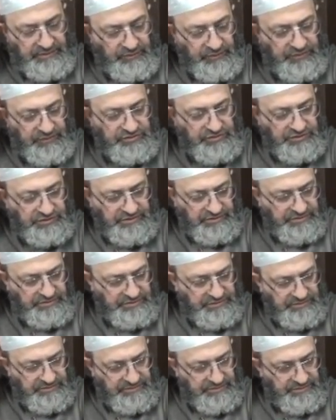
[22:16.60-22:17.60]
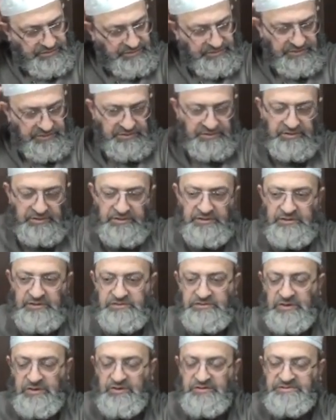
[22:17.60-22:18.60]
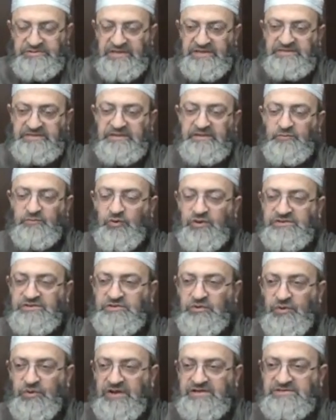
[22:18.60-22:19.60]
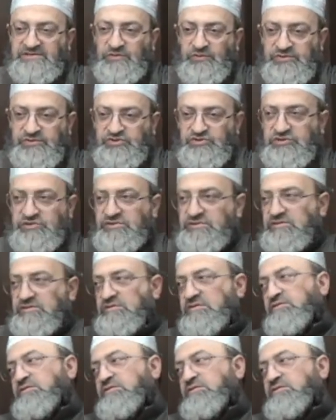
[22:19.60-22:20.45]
Christian? So I was asking him, was Christ Christian?